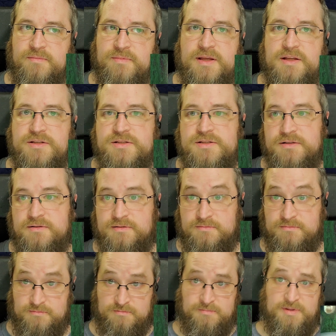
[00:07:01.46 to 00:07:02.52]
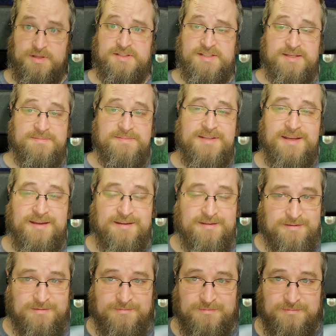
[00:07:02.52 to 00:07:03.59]
because it seems like
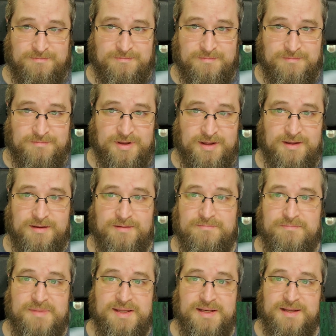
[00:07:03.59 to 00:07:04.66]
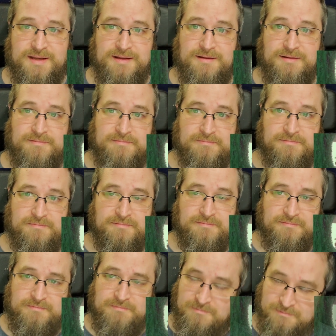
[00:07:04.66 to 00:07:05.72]
Mitty
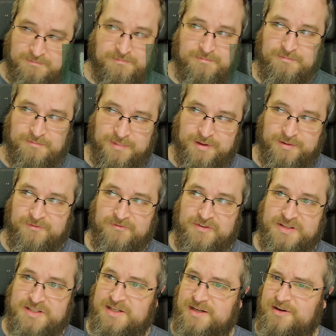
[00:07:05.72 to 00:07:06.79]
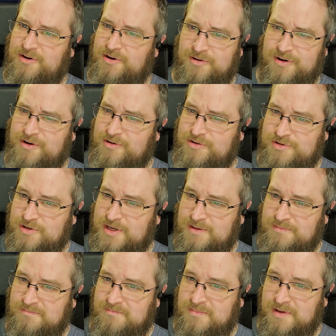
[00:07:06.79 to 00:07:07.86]
visited her in her
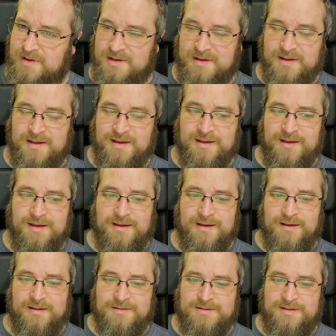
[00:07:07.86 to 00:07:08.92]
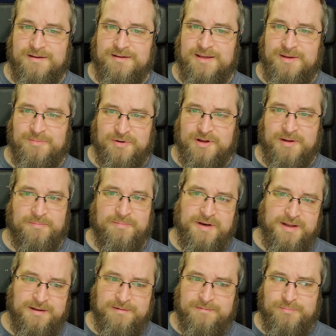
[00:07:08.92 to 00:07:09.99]
dream to keep her
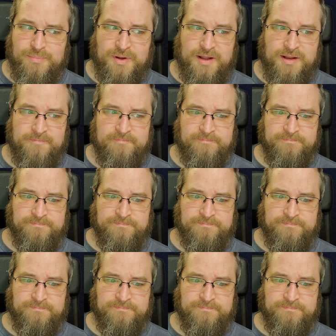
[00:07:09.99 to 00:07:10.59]
company, but